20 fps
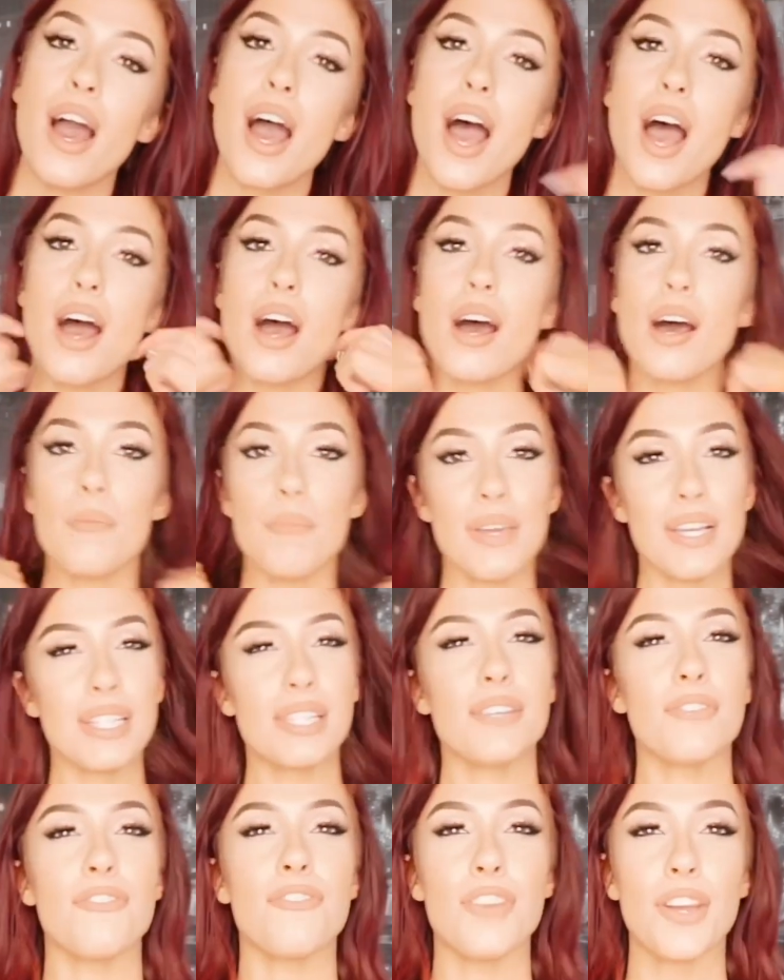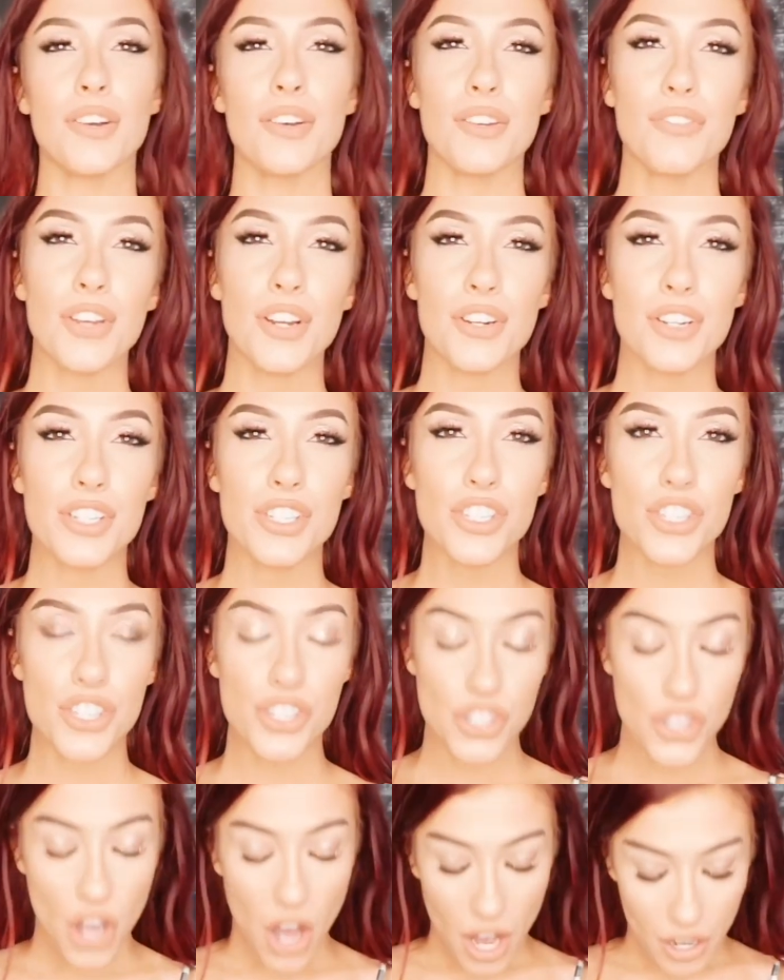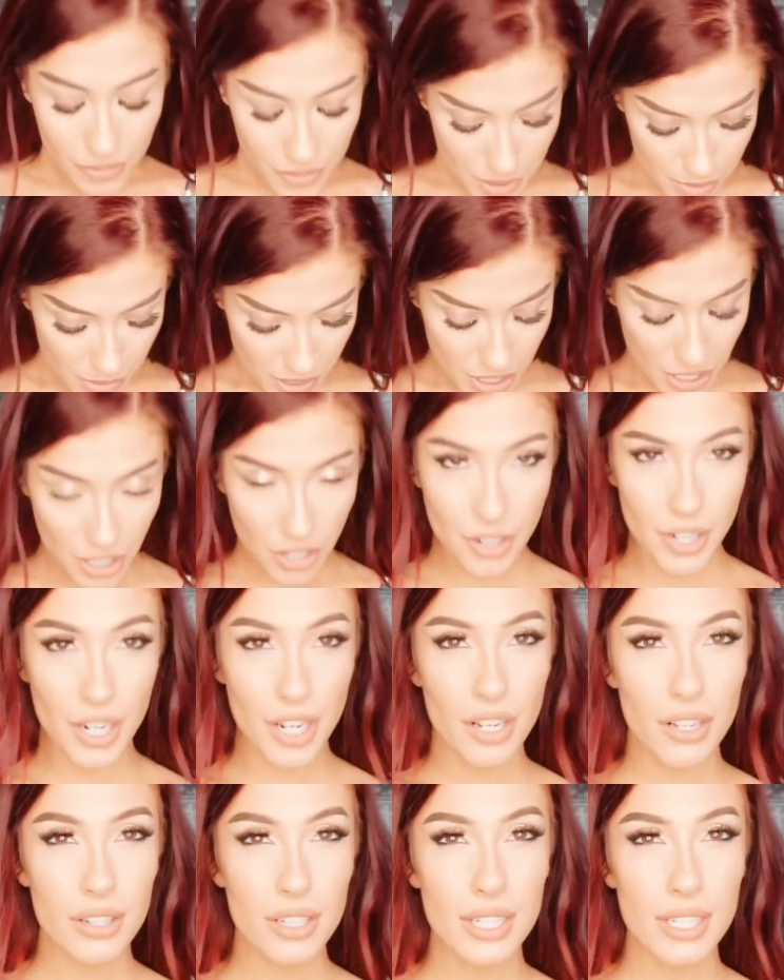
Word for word: It's a very, very soft material.